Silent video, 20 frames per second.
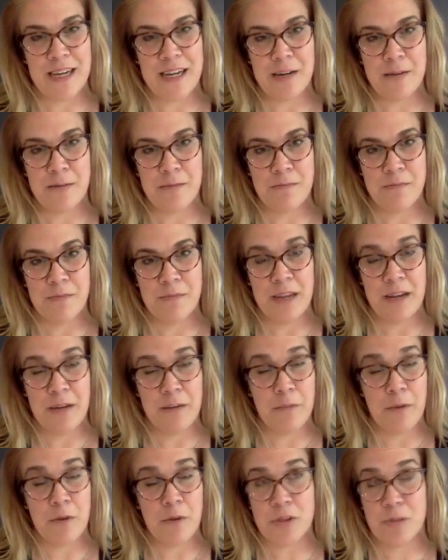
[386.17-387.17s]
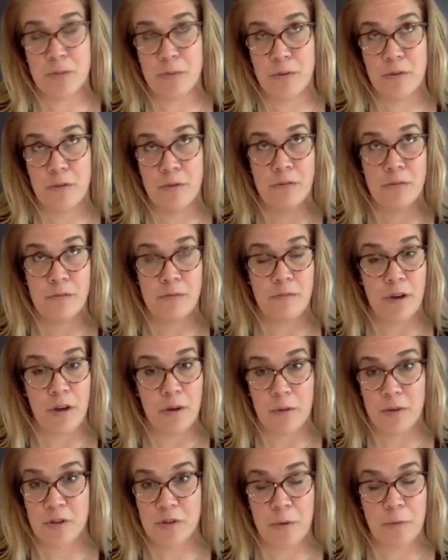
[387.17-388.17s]
on
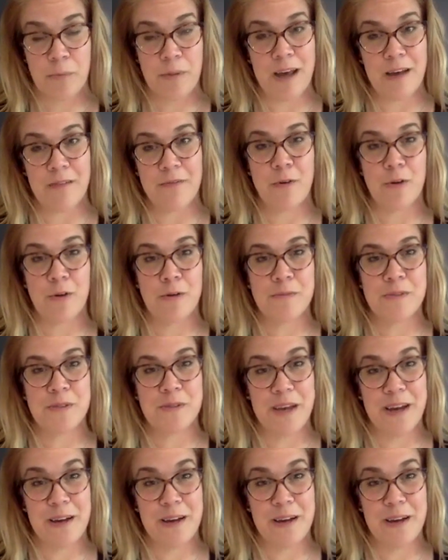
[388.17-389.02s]
multiple platforms,